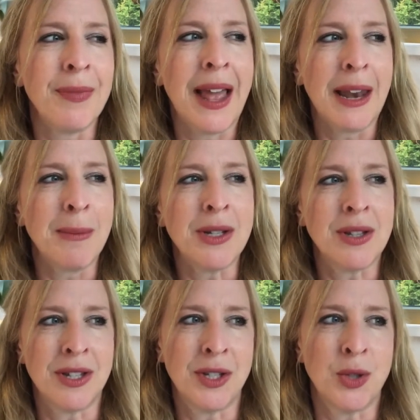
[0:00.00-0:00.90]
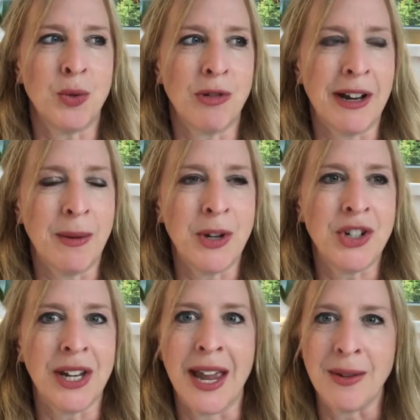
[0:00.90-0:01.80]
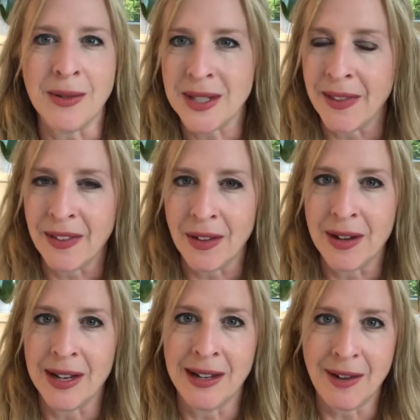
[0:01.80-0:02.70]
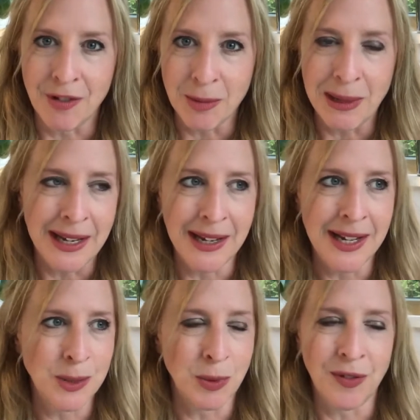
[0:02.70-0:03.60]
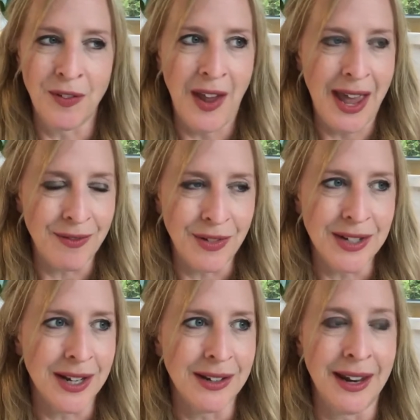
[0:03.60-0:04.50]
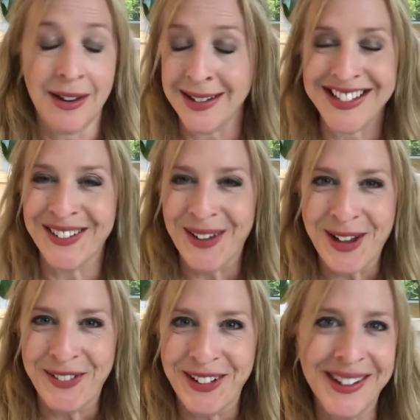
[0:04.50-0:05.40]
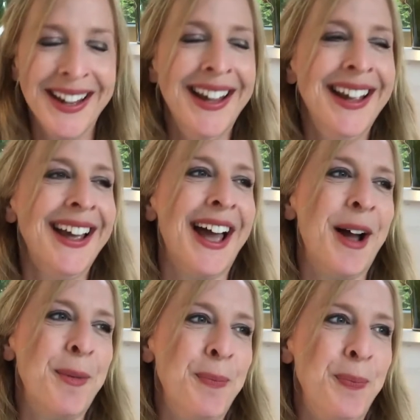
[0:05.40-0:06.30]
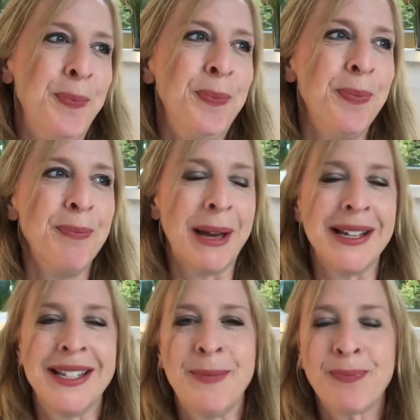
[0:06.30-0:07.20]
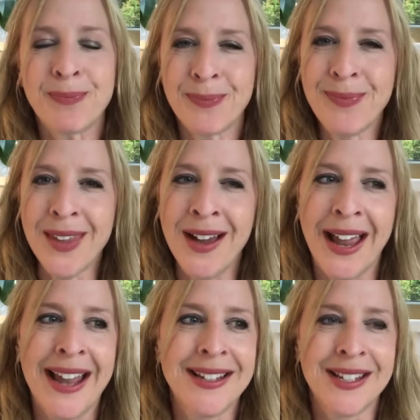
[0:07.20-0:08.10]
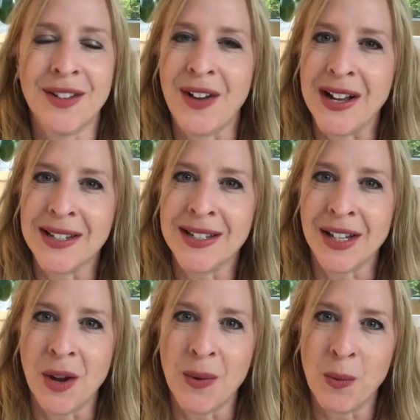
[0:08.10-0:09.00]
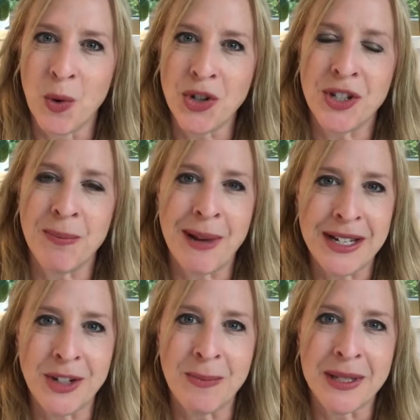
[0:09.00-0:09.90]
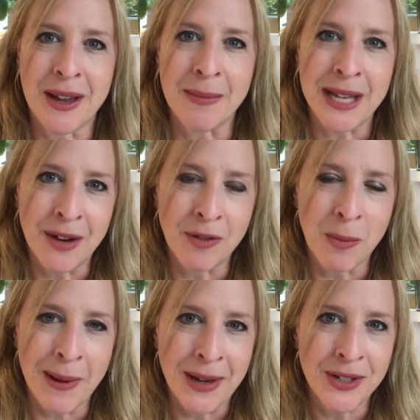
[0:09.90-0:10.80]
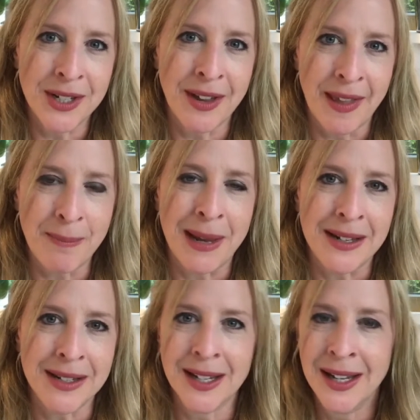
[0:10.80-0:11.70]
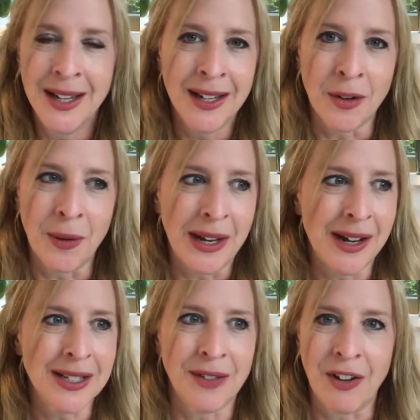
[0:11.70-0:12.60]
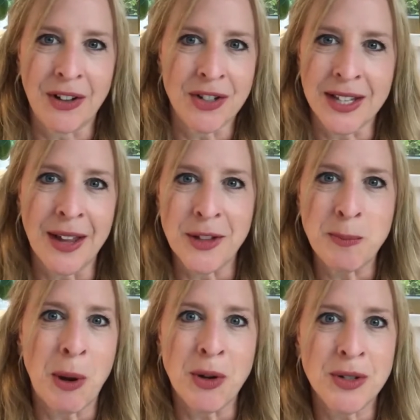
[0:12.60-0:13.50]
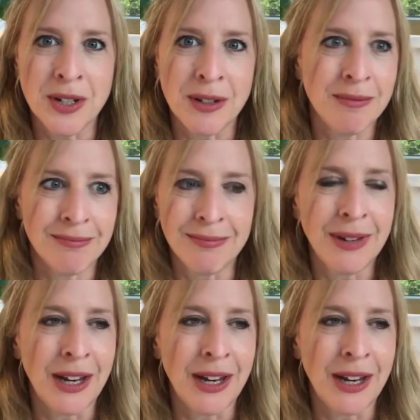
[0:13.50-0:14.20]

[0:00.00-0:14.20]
element of the story, which again was something that I never in a million years would have ever done, and I still haven't. But I had to sort of ask to go and watch some base jumpers come down from a mountain, and that meant going and ask if I could just get on this boat and